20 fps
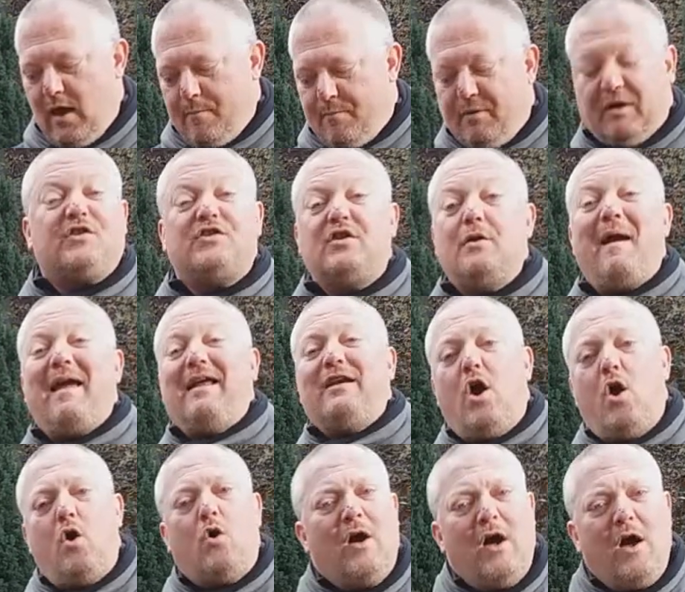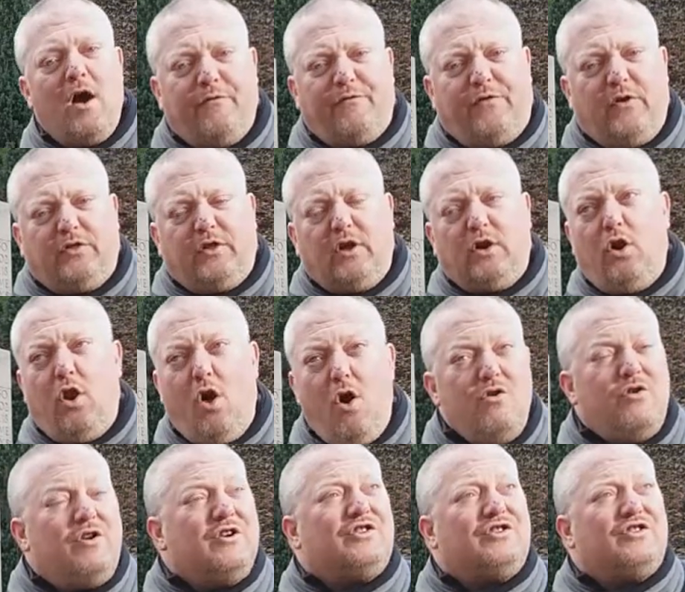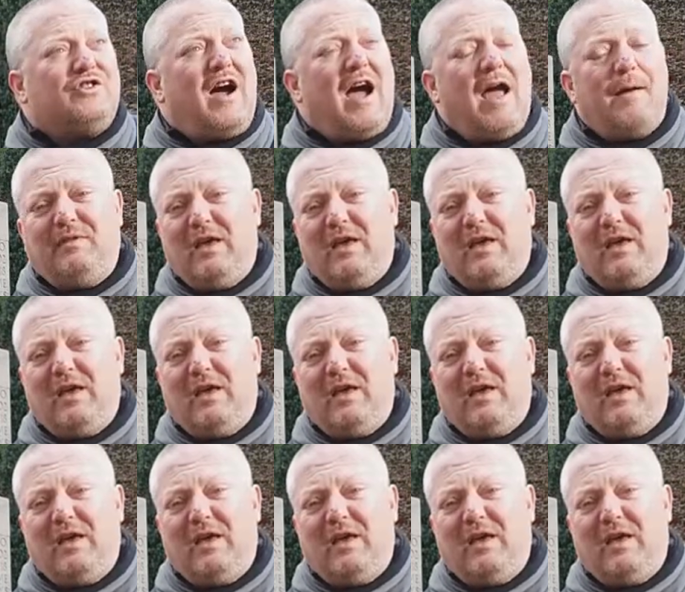Because you may know, for the longest time,